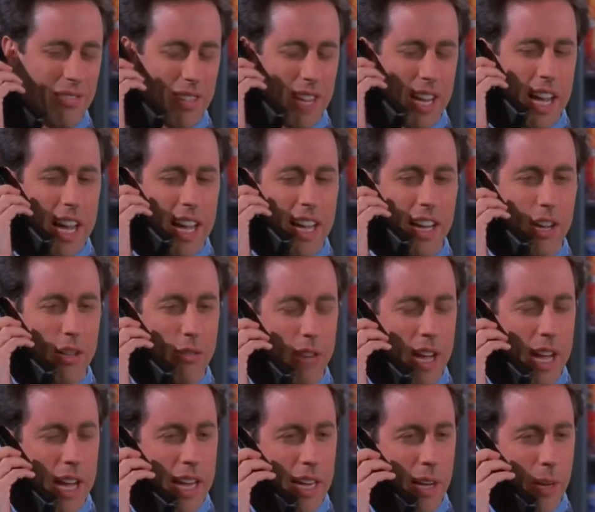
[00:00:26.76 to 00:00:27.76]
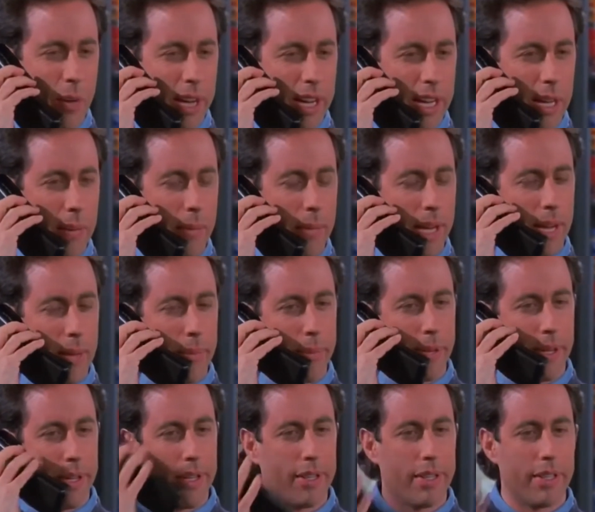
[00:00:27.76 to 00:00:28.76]
right, all right, I'll wake him up.
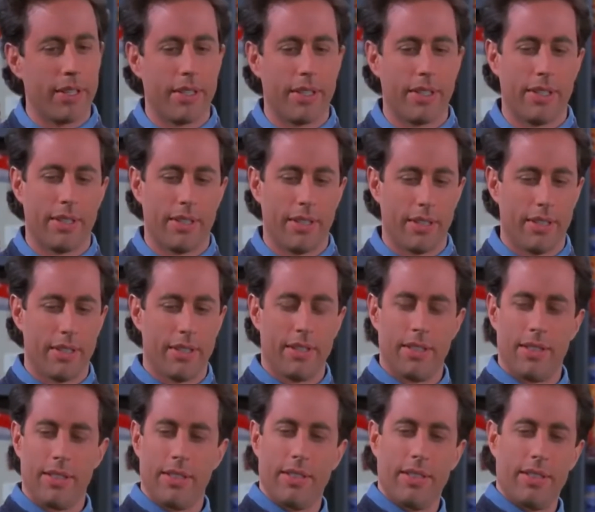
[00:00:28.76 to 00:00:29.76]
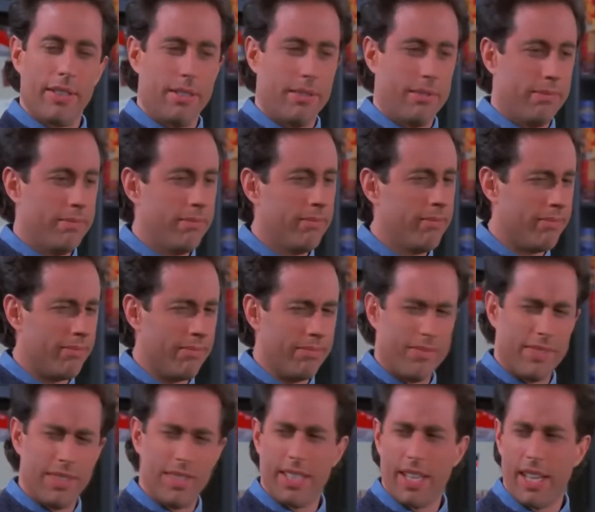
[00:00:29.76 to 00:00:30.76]
Hmm,
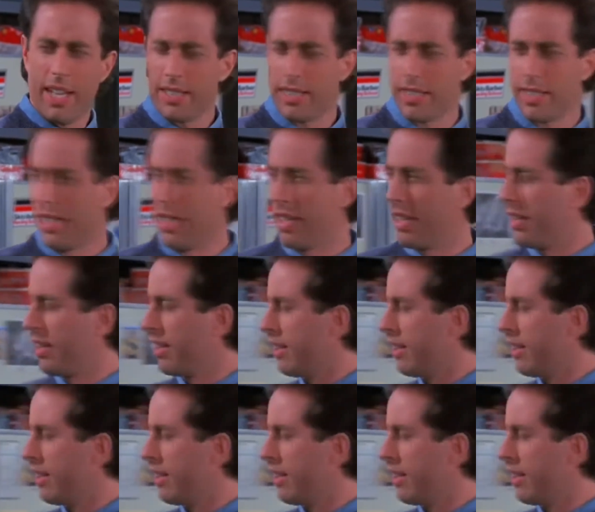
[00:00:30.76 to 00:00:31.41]
testy.